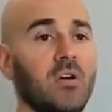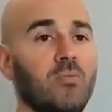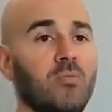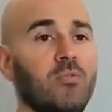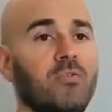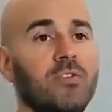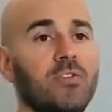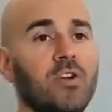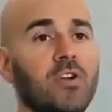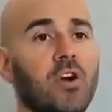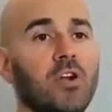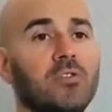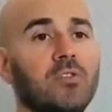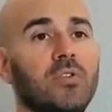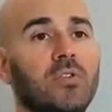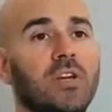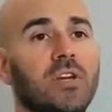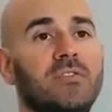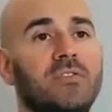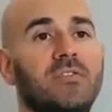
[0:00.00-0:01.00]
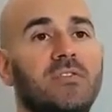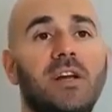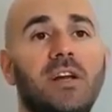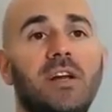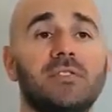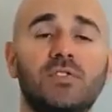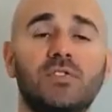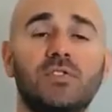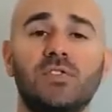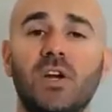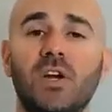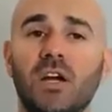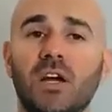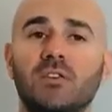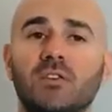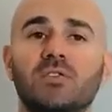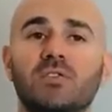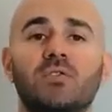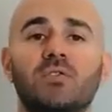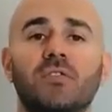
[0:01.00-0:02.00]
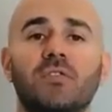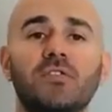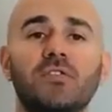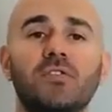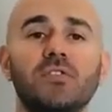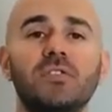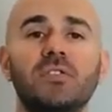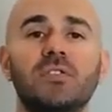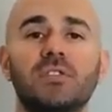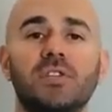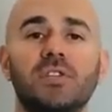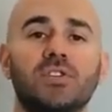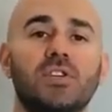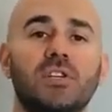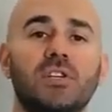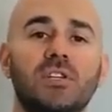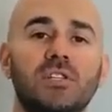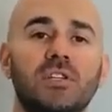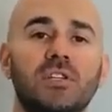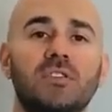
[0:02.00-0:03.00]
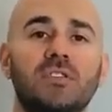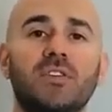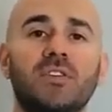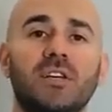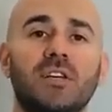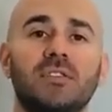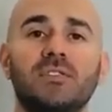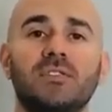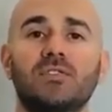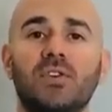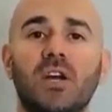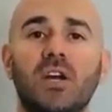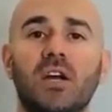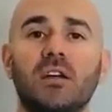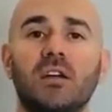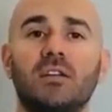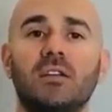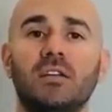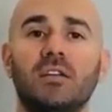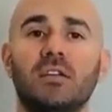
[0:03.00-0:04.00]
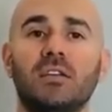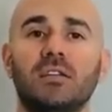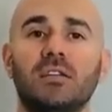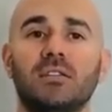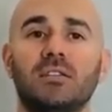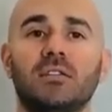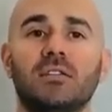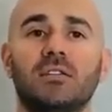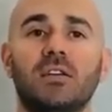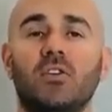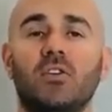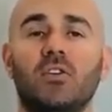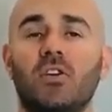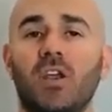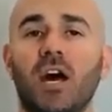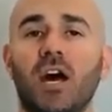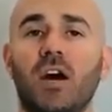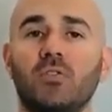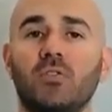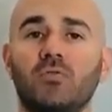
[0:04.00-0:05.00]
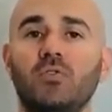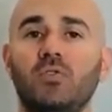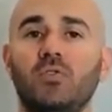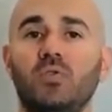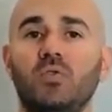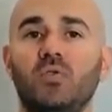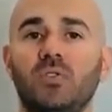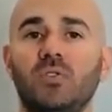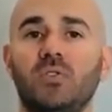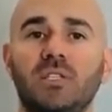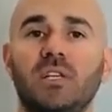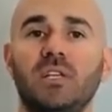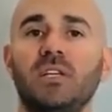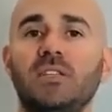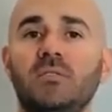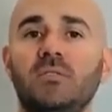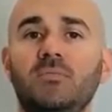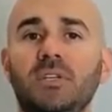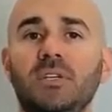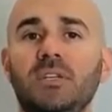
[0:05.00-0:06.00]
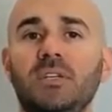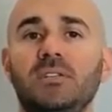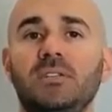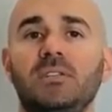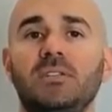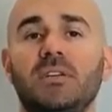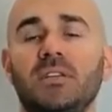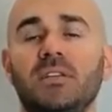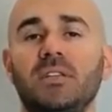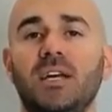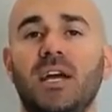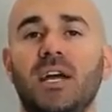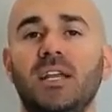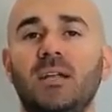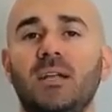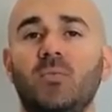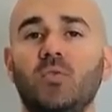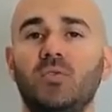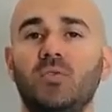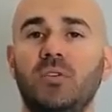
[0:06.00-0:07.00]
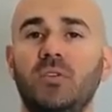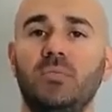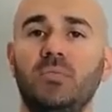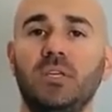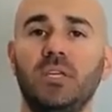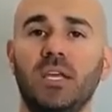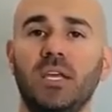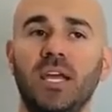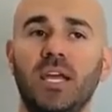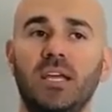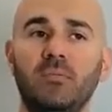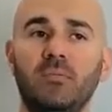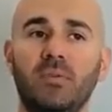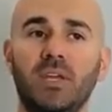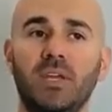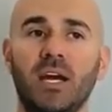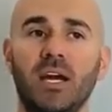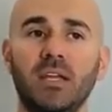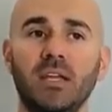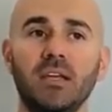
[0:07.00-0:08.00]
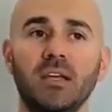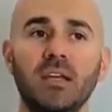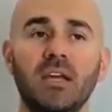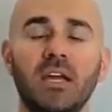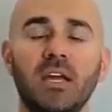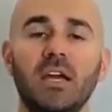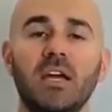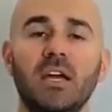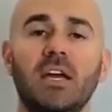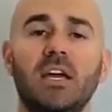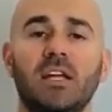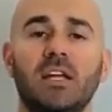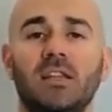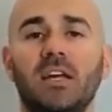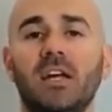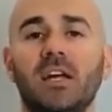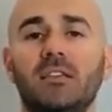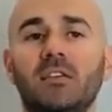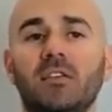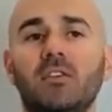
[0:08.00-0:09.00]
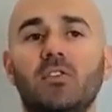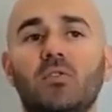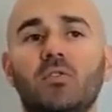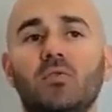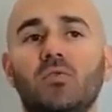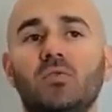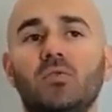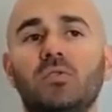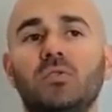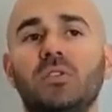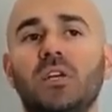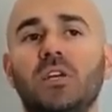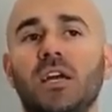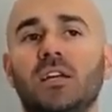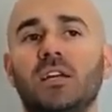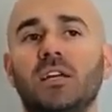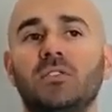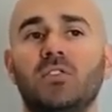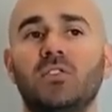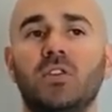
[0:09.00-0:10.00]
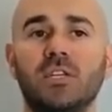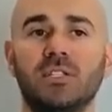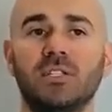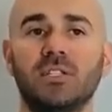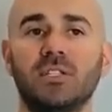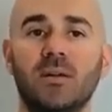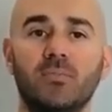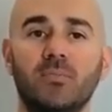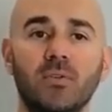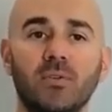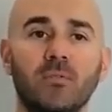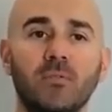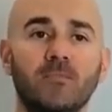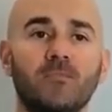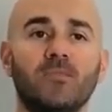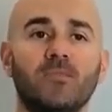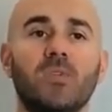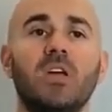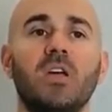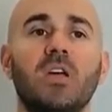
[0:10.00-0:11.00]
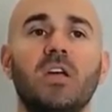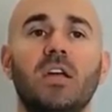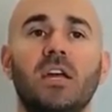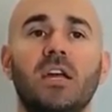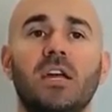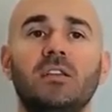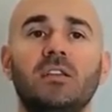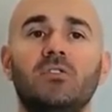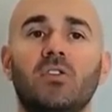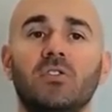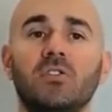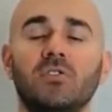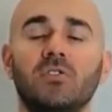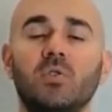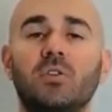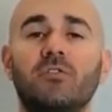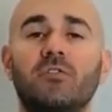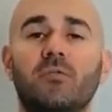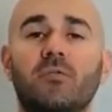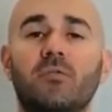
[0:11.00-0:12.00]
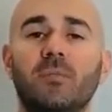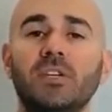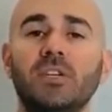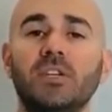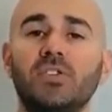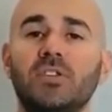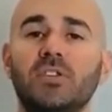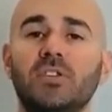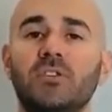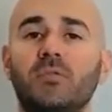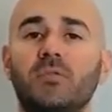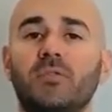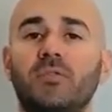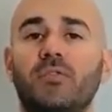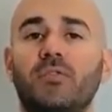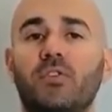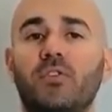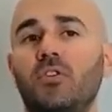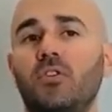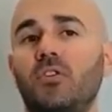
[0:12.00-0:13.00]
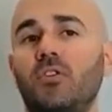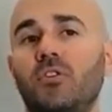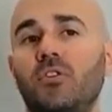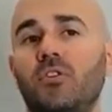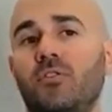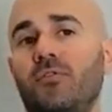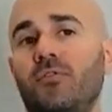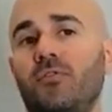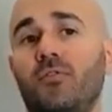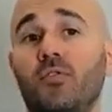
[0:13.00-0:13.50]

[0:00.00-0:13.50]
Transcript: Moving on to the advanced track. So the first session in the advanced track is on how to use Scylladb's DynamoDB API. And that includes a hands-on example and also information for